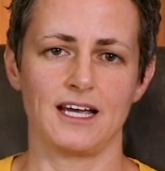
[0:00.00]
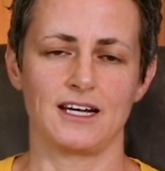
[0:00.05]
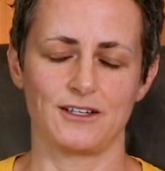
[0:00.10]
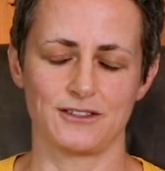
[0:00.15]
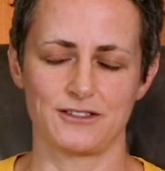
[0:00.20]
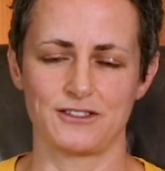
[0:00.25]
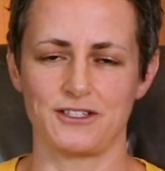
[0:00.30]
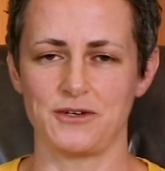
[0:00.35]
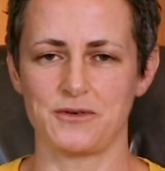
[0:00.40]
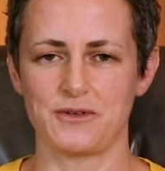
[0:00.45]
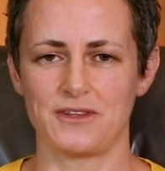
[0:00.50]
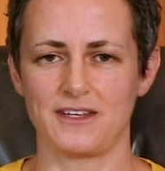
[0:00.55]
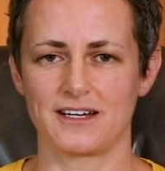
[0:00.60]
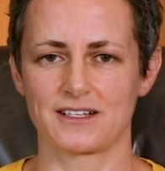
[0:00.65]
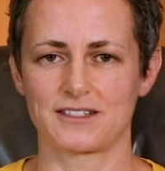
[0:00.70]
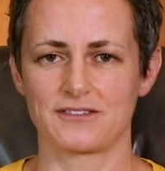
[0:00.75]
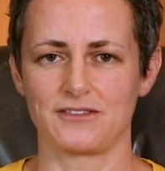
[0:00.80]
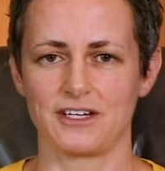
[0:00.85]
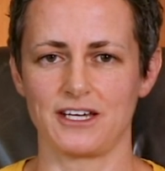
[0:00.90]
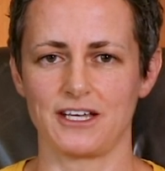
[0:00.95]
and I'll see you in the
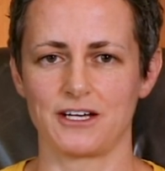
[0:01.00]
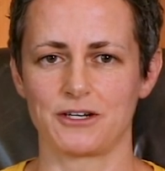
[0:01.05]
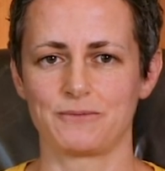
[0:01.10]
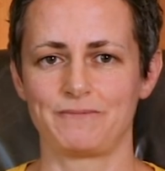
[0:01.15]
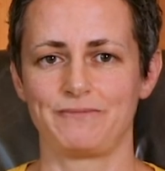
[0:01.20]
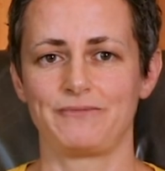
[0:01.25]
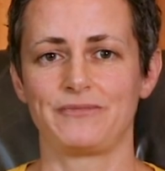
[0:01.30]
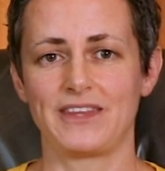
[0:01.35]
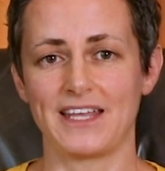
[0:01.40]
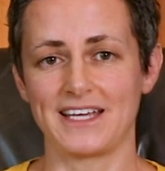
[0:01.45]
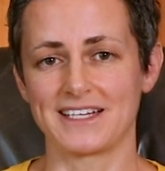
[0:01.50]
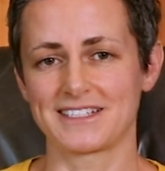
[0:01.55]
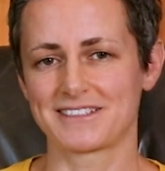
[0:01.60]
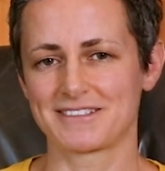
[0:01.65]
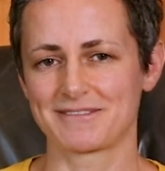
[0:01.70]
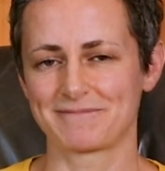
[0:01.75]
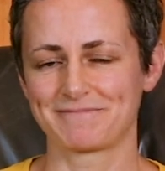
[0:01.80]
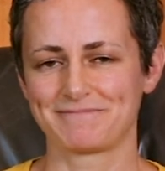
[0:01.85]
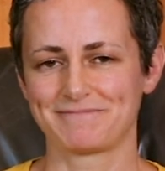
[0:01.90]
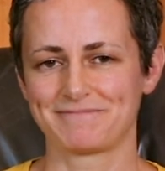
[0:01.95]
next video.
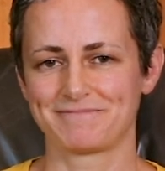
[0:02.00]
Thanks.